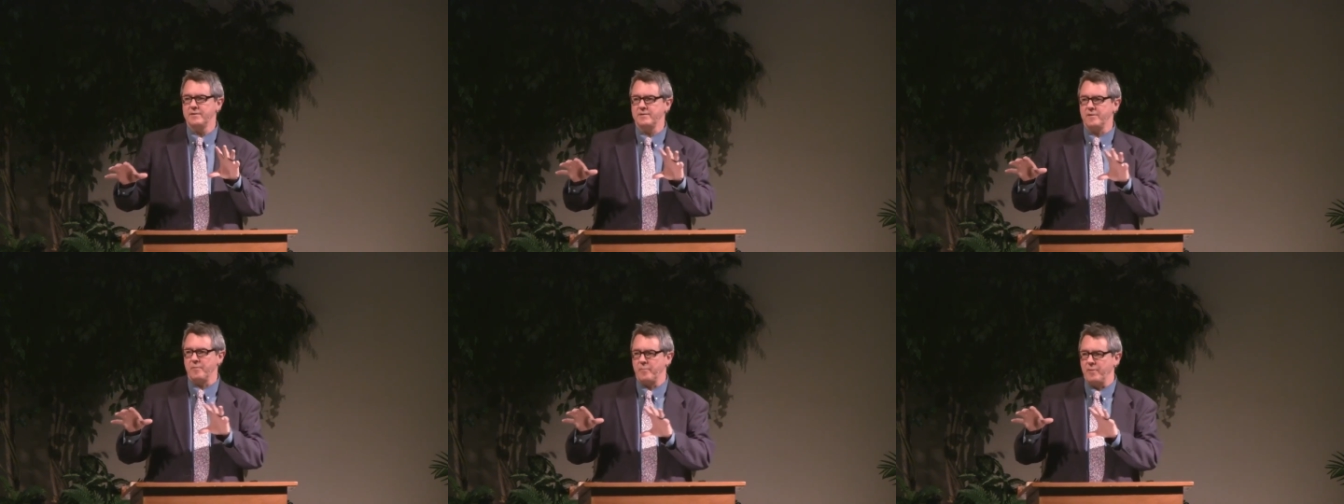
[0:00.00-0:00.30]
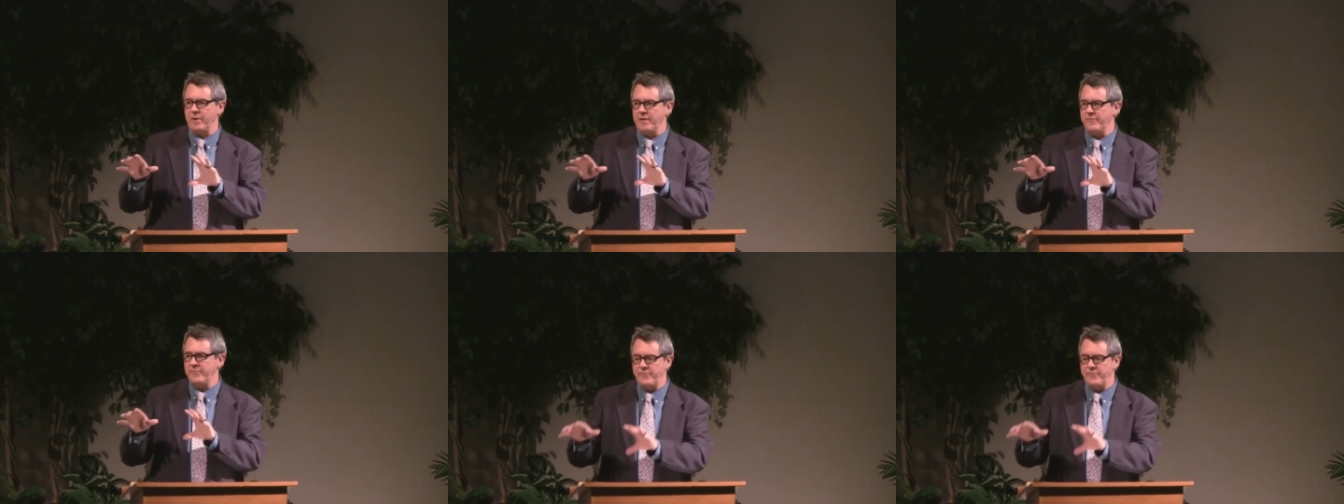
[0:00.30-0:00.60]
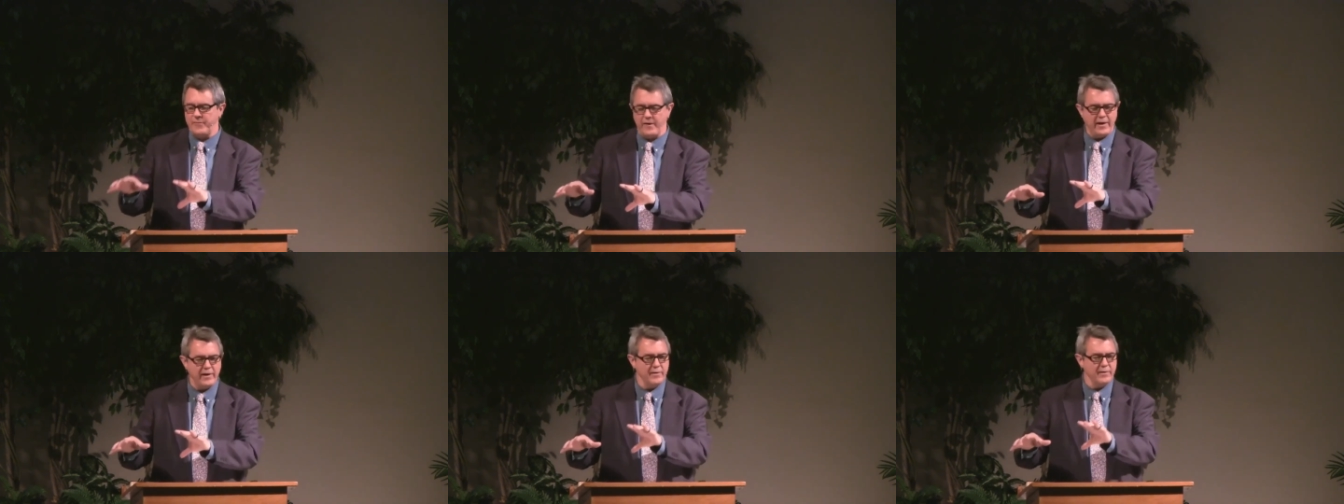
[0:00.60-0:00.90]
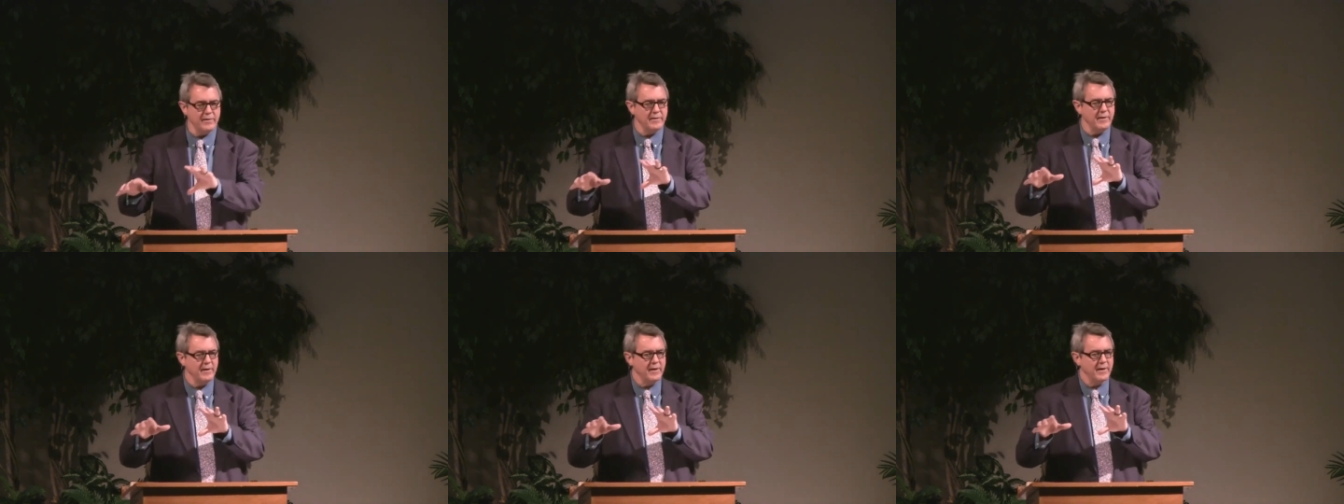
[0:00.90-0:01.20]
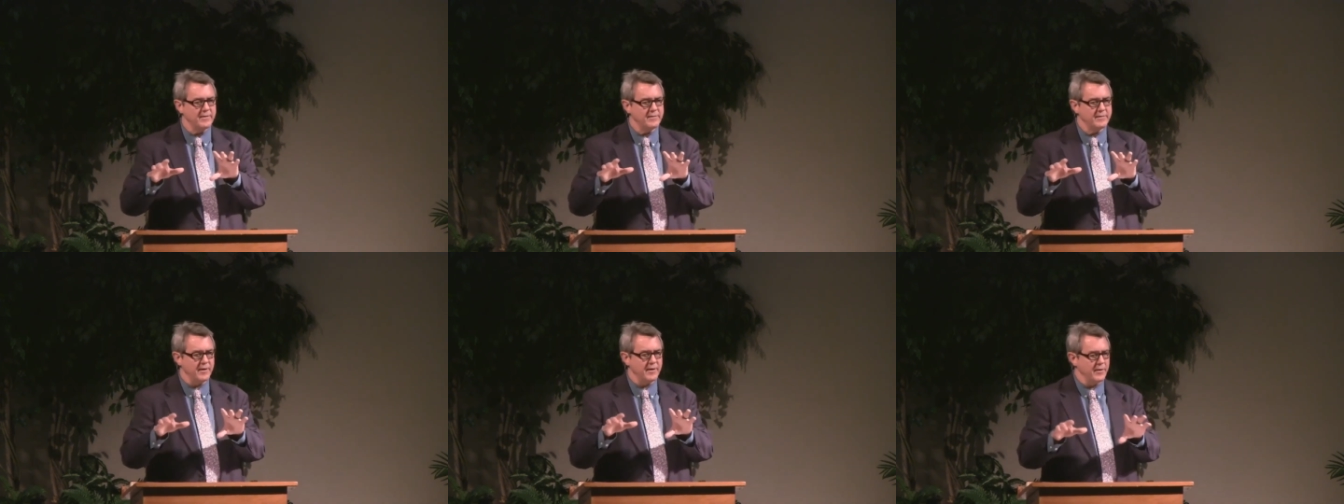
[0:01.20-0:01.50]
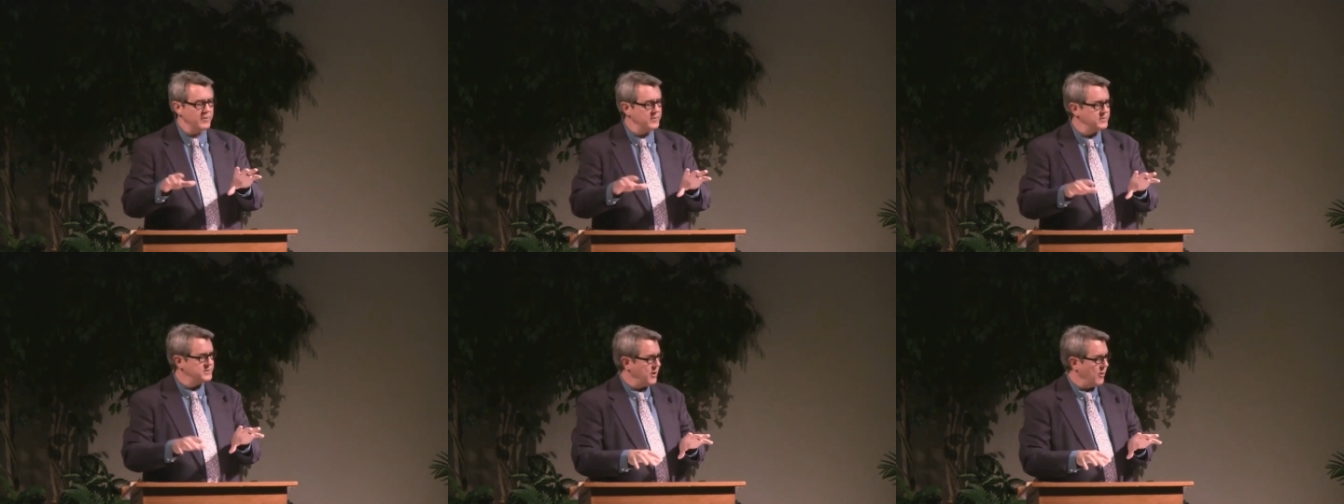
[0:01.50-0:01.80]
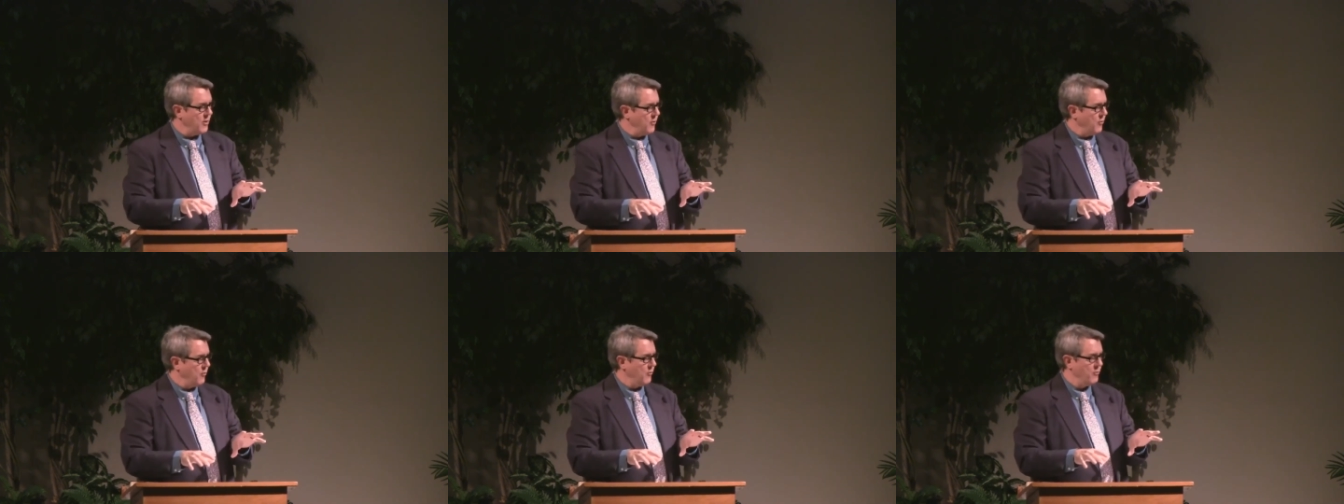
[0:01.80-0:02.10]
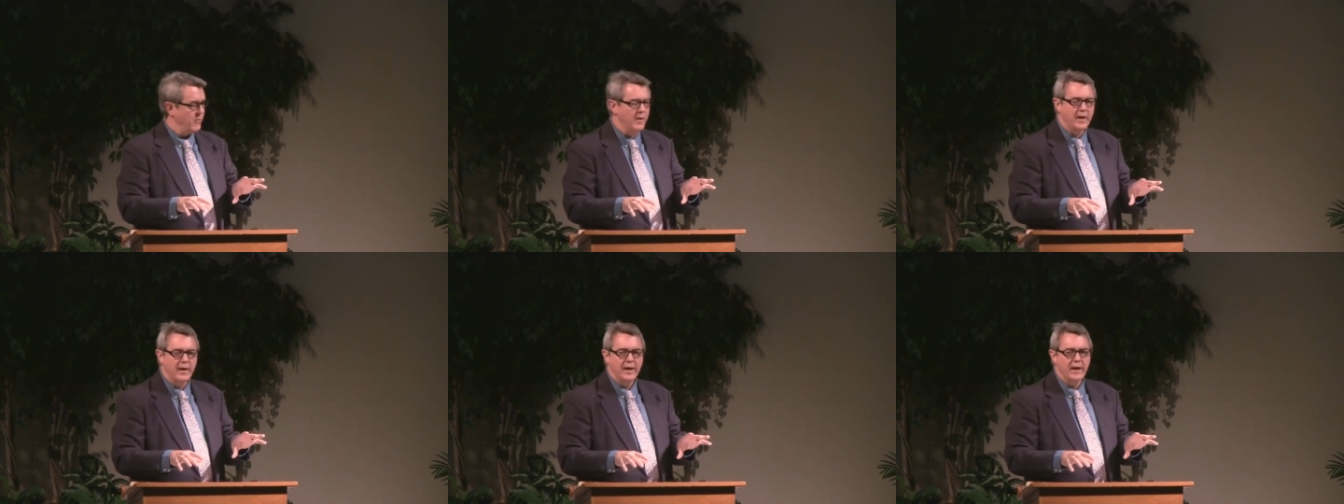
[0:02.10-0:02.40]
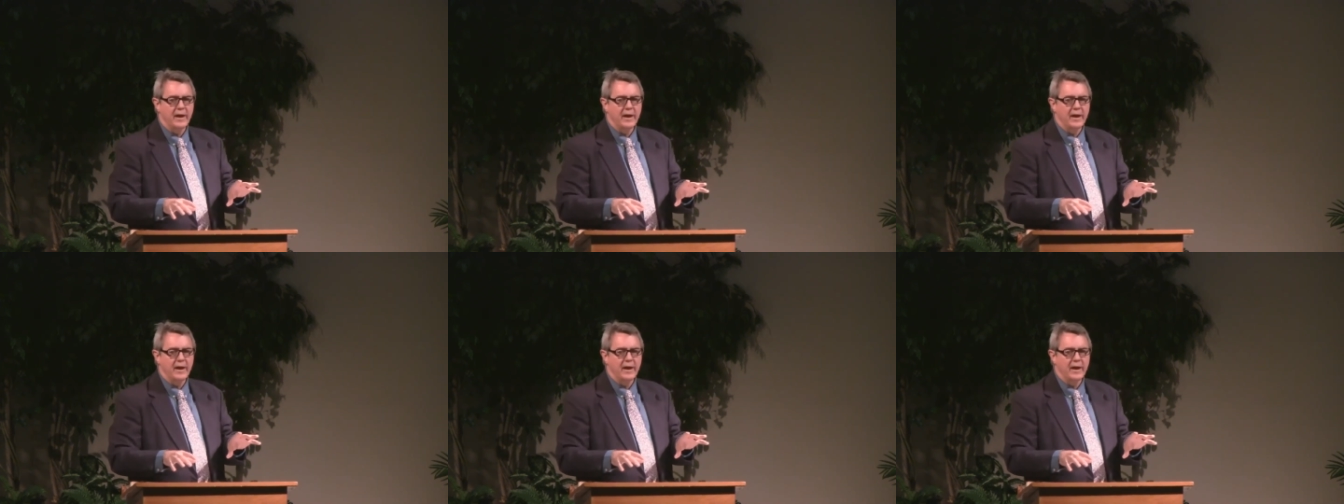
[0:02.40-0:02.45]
to bring fear to your soul